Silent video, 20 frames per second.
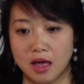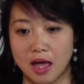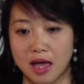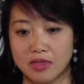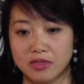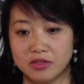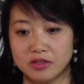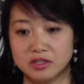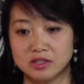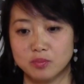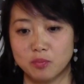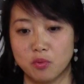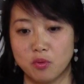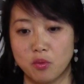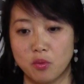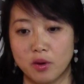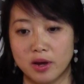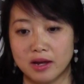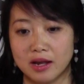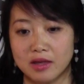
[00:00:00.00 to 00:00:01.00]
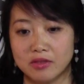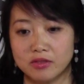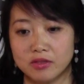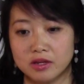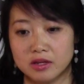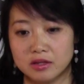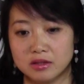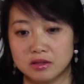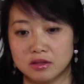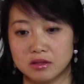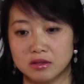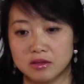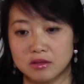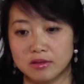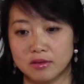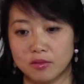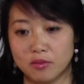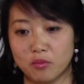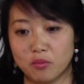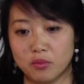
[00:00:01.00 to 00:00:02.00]
at this point, I think
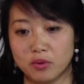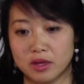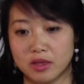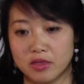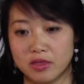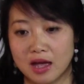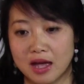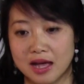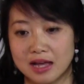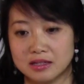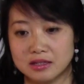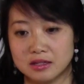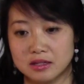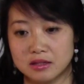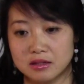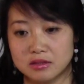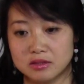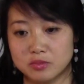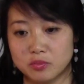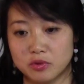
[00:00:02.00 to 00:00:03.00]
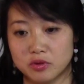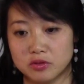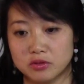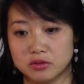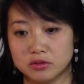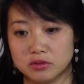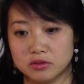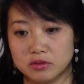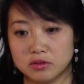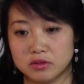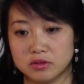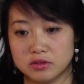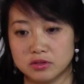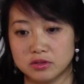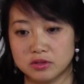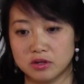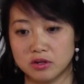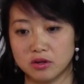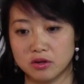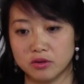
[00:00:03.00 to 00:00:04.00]
with us in the spiritual
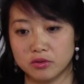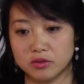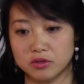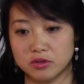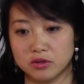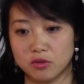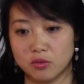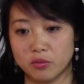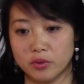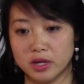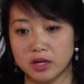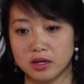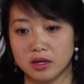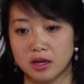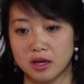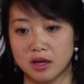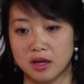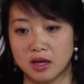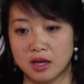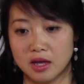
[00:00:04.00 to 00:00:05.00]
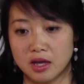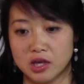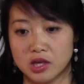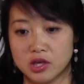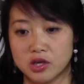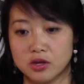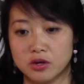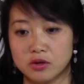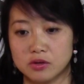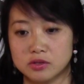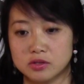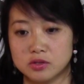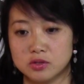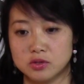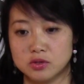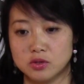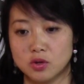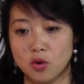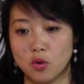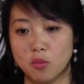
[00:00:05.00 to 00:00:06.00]
circle, we hear
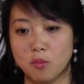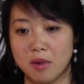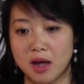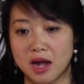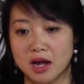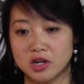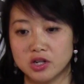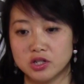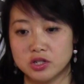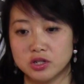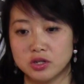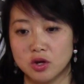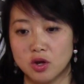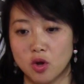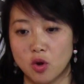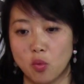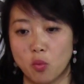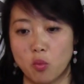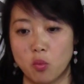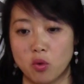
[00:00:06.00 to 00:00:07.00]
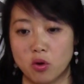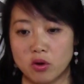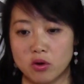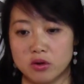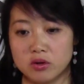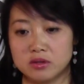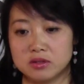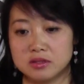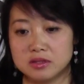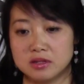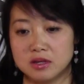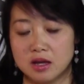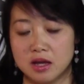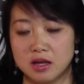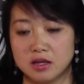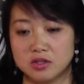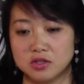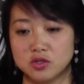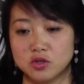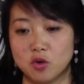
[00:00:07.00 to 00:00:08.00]
so much words,
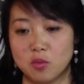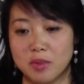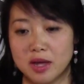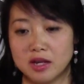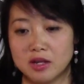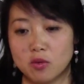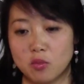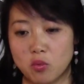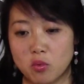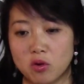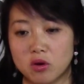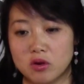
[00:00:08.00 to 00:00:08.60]
so many